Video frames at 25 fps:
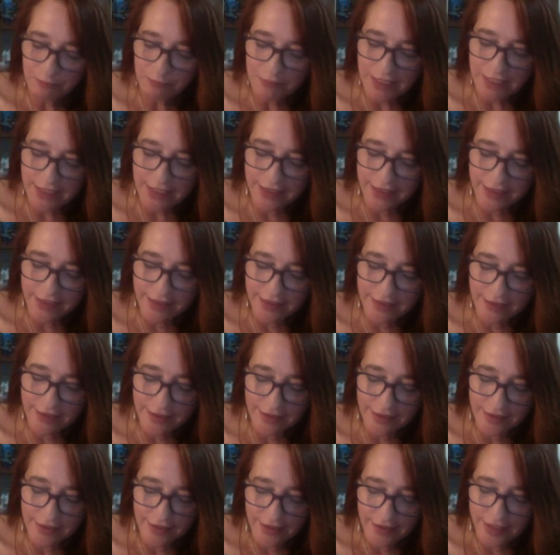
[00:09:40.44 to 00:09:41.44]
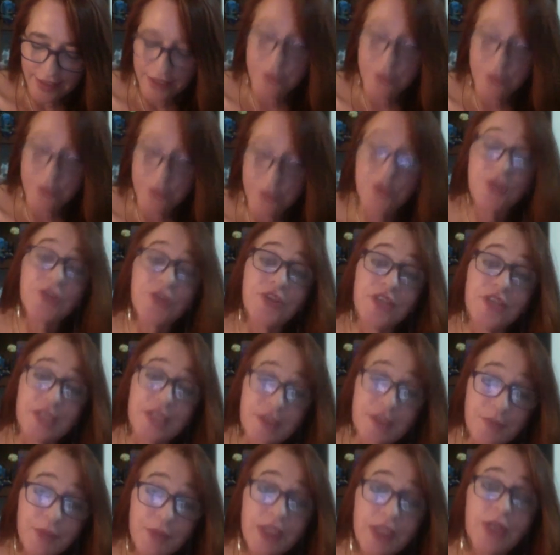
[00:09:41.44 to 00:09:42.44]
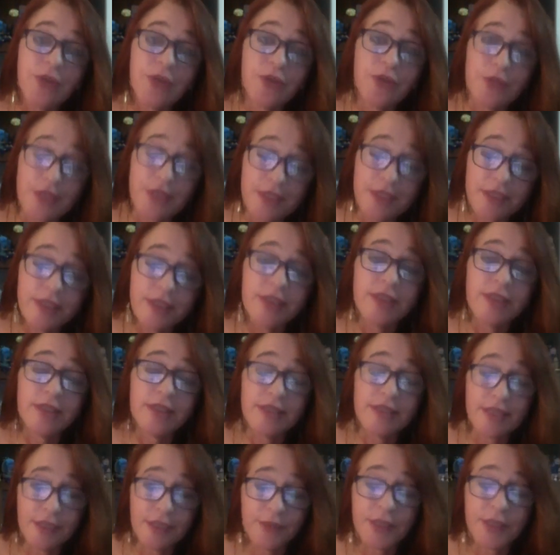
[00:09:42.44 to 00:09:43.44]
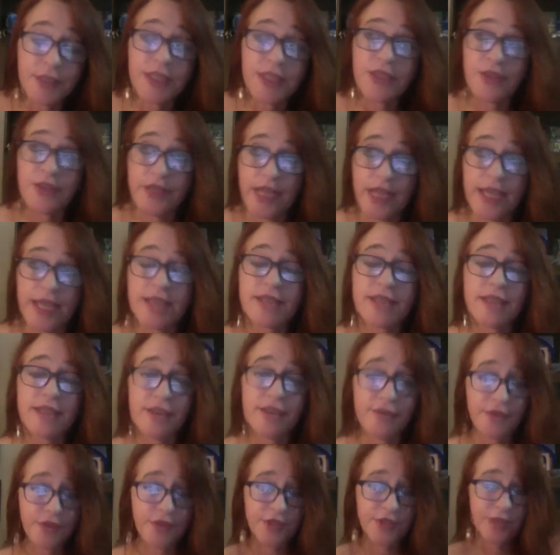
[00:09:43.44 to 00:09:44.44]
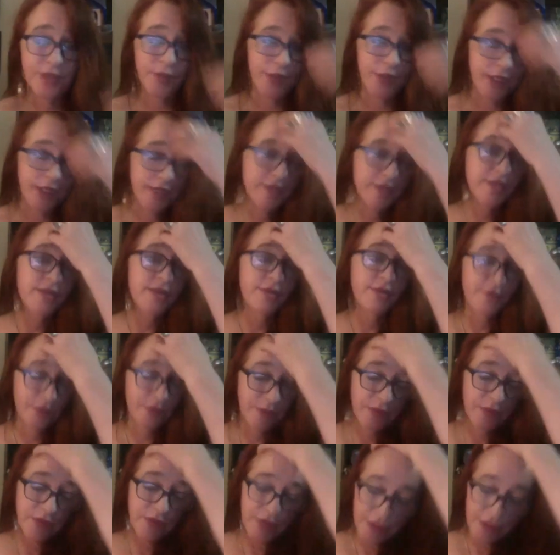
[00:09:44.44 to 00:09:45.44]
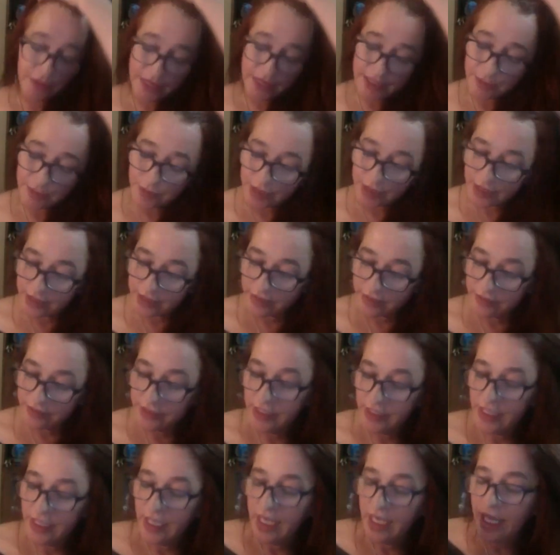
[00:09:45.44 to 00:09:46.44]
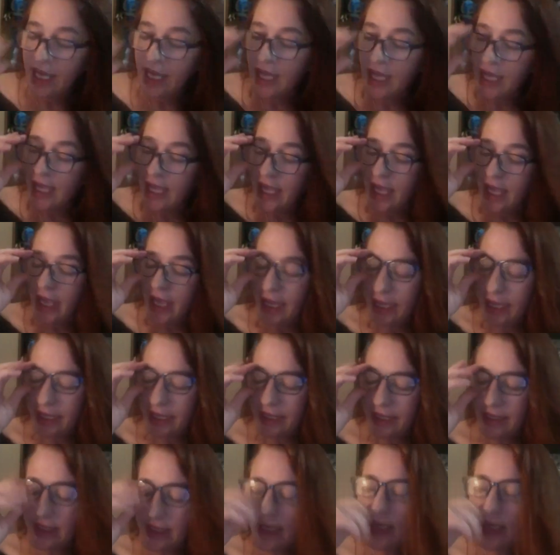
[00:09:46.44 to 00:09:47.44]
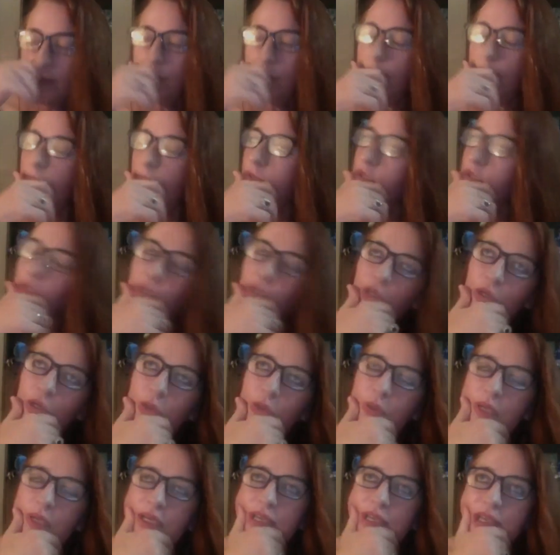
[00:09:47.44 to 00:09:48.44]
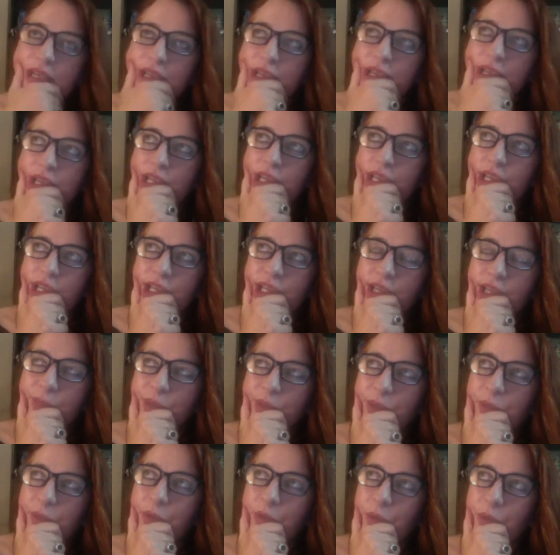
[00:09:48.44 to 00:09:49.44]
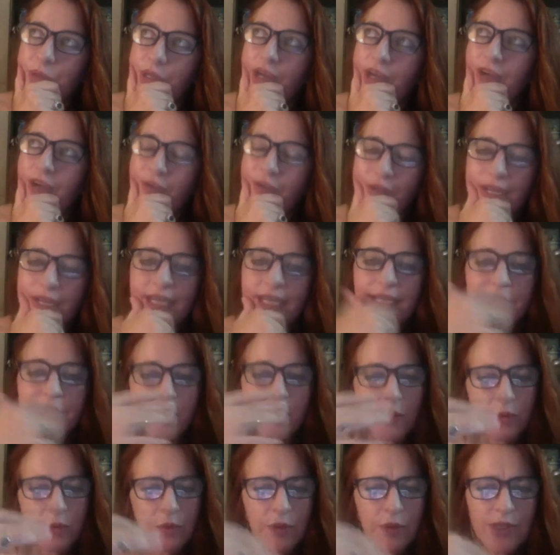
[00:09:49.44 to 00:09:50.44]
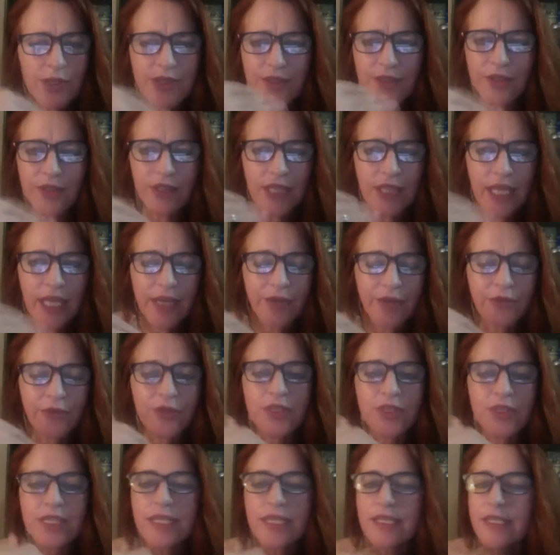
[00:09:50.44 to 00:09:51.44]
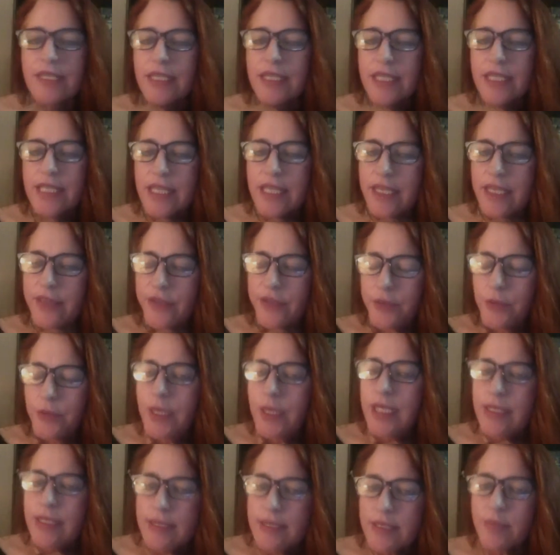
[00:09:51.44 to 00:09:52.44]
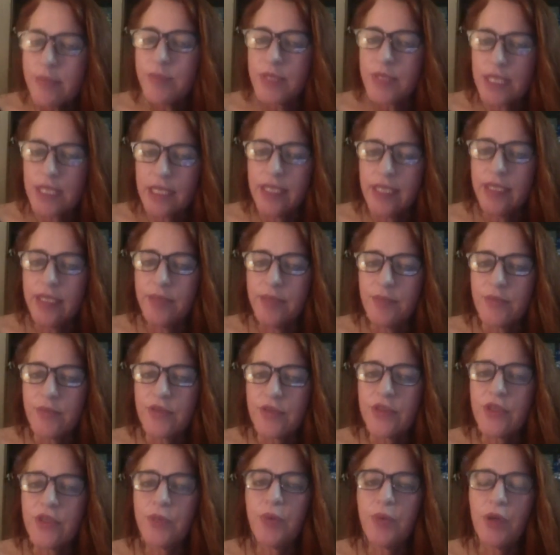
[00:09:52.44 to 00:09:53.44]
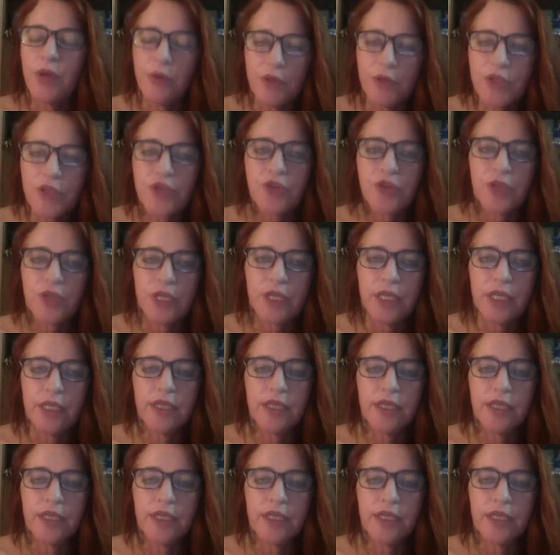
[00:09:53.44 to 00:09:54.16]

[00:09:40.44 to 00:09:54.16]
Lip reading: And it was usually just me and Kristen until we started asking for someone else from the VOA to be in there. And, you know, people would often ask me, well, wasn't there a lot of resistance? And there was sometimes to poetry.